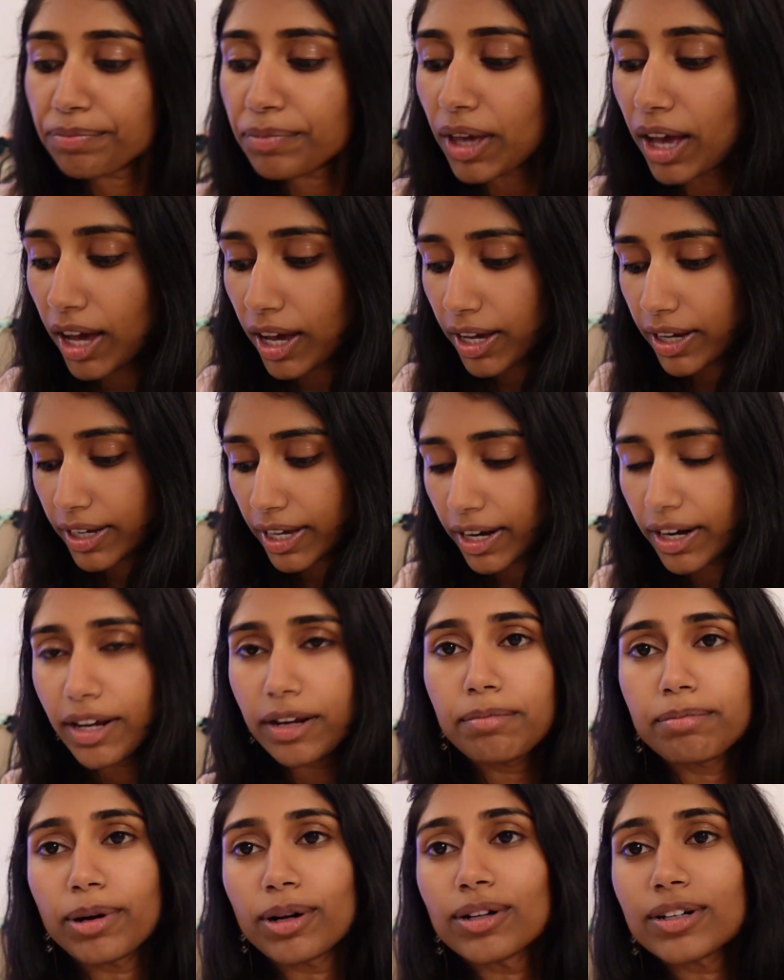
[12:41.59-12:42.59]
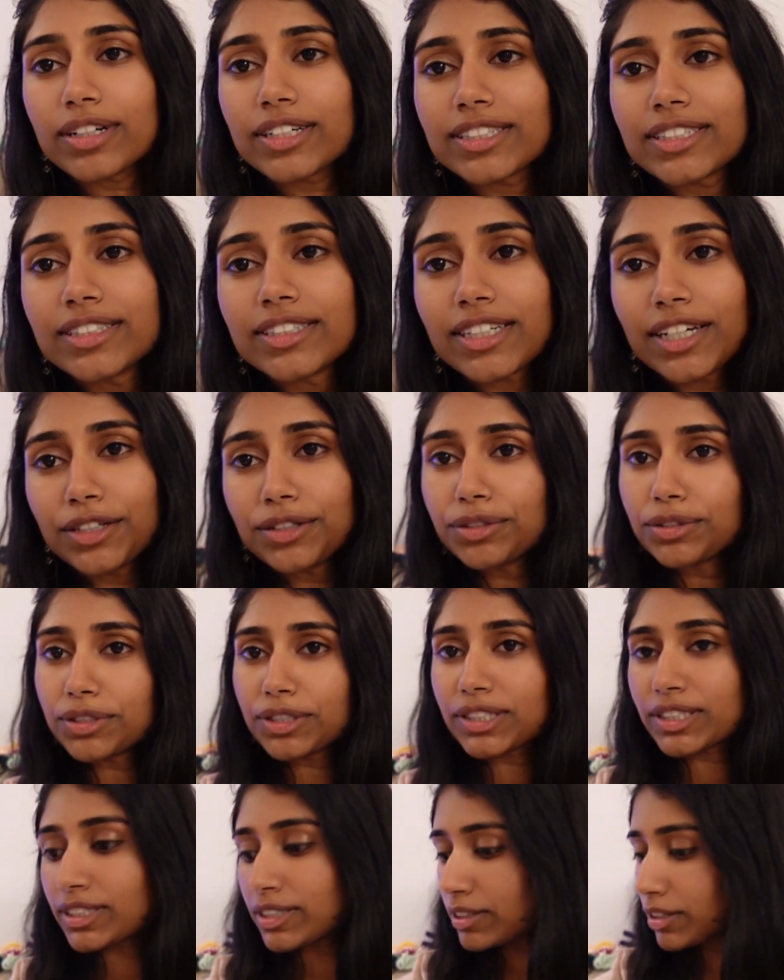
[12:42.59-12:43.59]
I get it in bulk since I
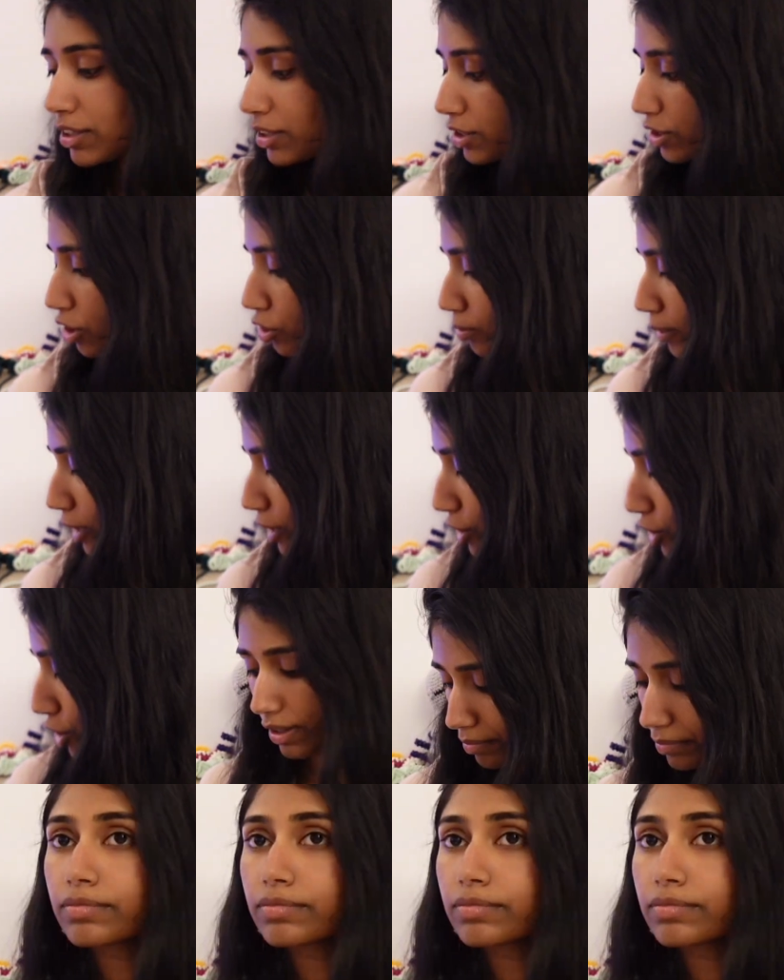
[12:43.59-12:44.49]
use so much.